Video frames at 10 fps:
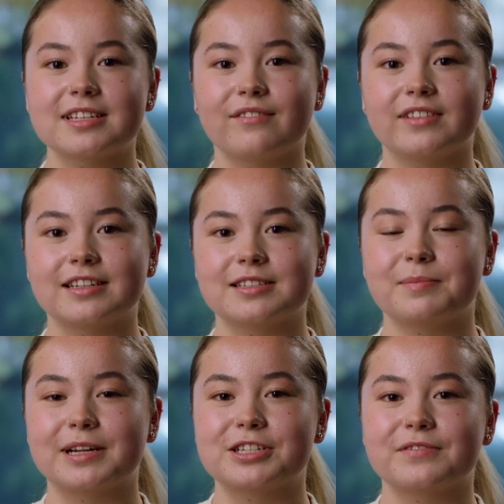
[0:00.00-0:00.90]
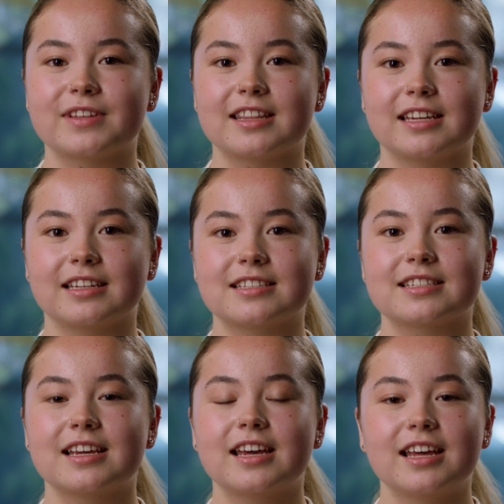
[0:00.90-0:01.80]
Having to budget for
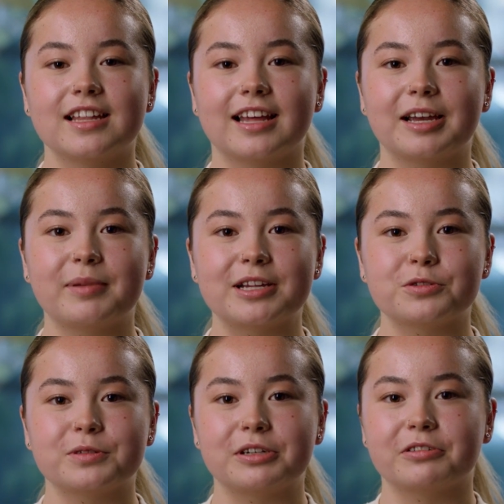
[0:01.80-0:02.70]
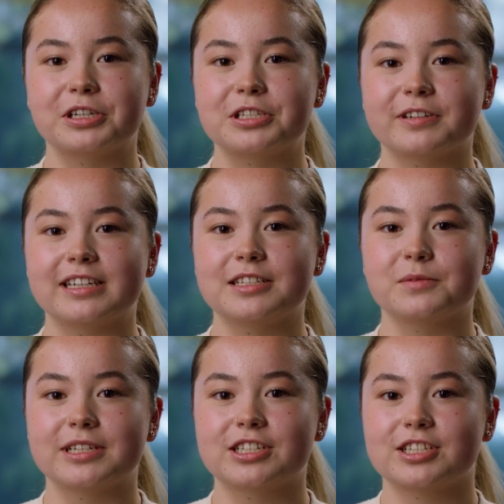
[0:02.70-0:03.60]
things like petrol and
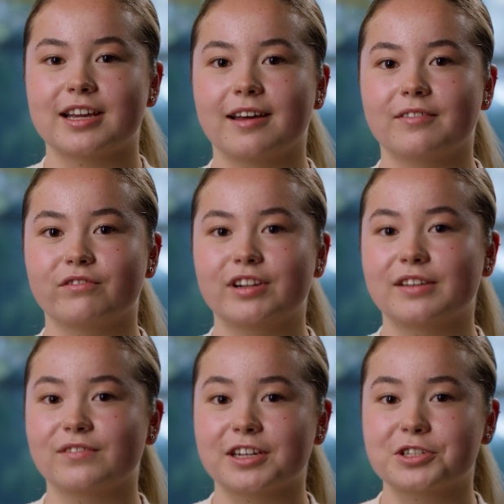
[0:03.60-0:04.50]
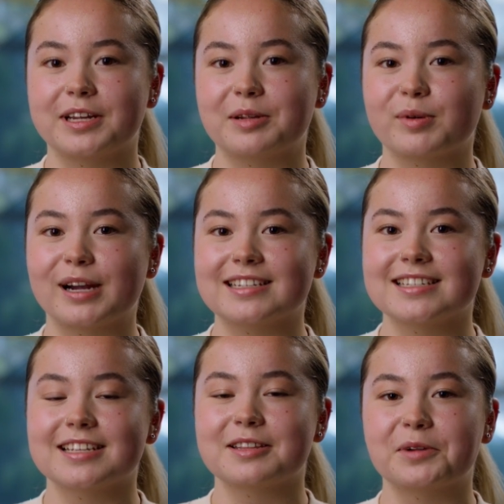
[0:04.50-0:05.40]
groceries, which have really fluctuating prices at the